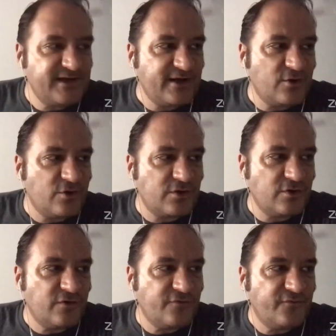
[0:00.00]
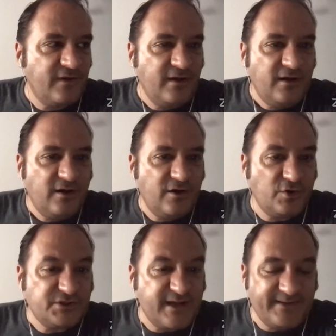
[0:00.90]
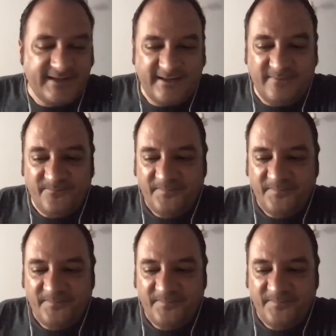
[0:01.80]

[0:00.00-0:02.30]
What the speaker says: record of longevity,